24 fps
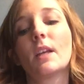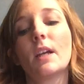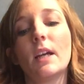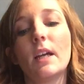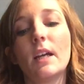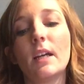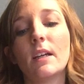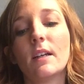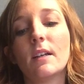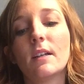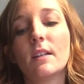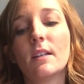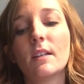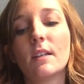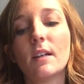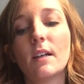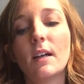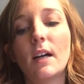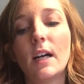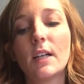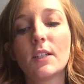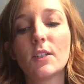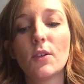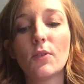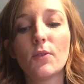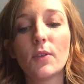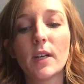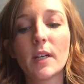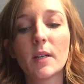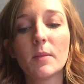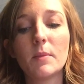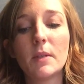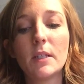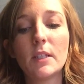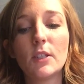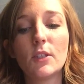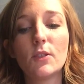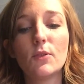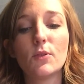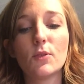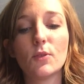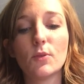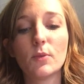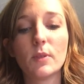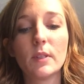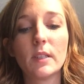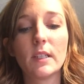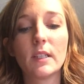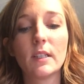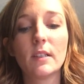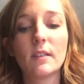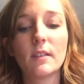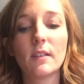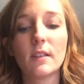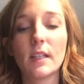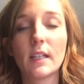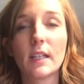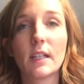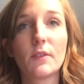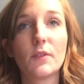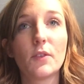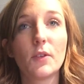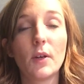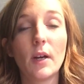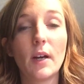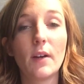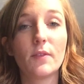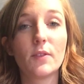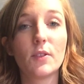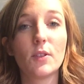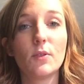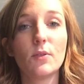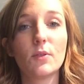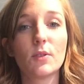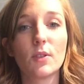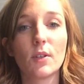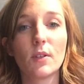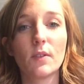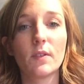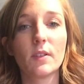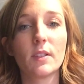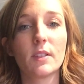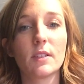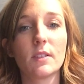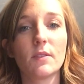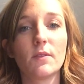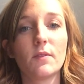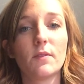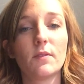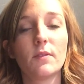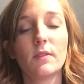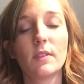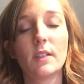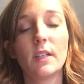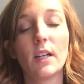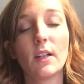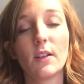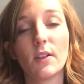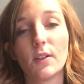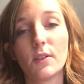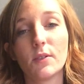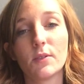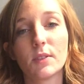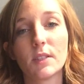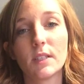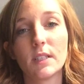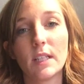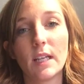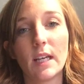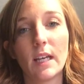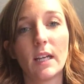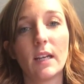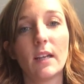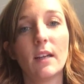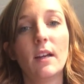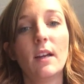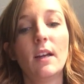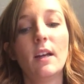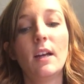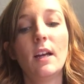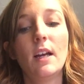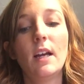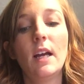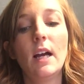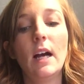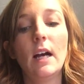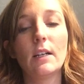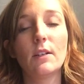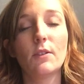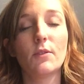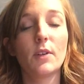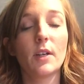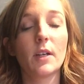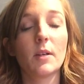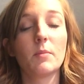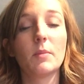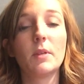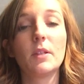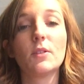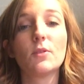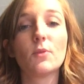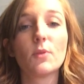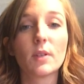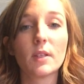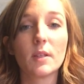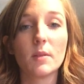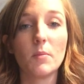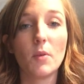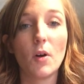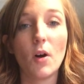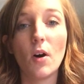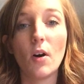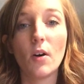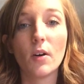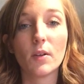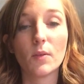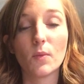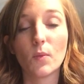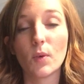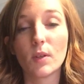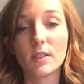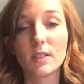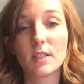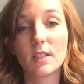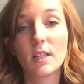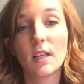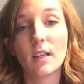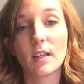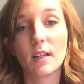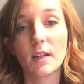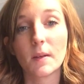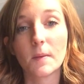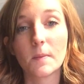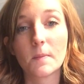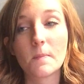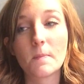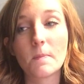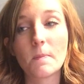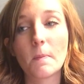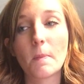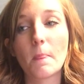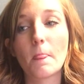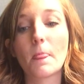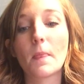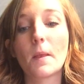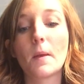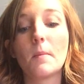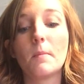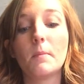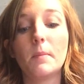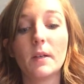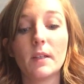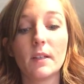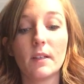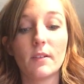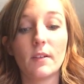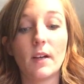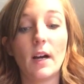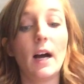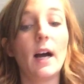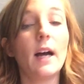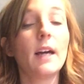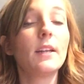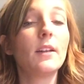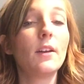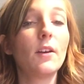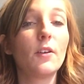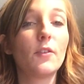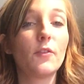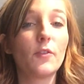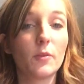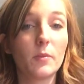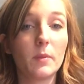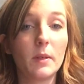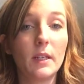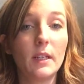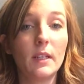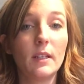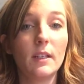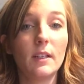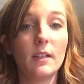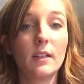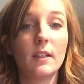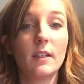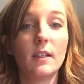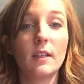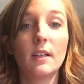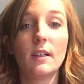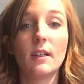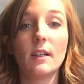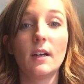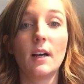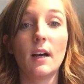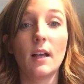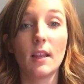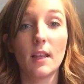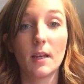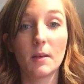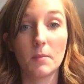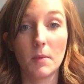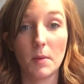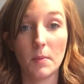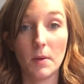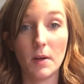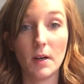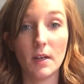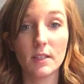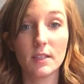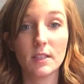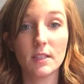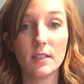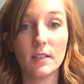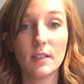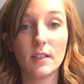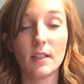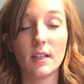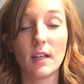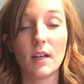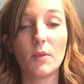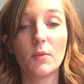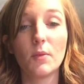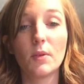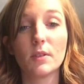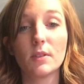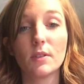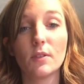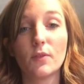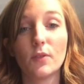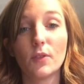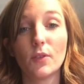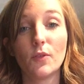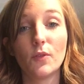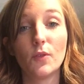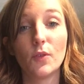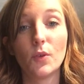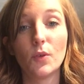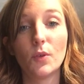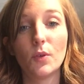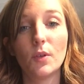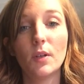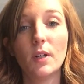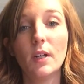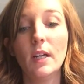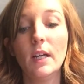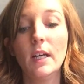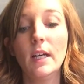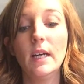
And I don't recommend you doing, like if you have 2 servings of yellows a day, I don't recommend doing them all in one setting. But I know for me, I like my pasta and I want to feel full.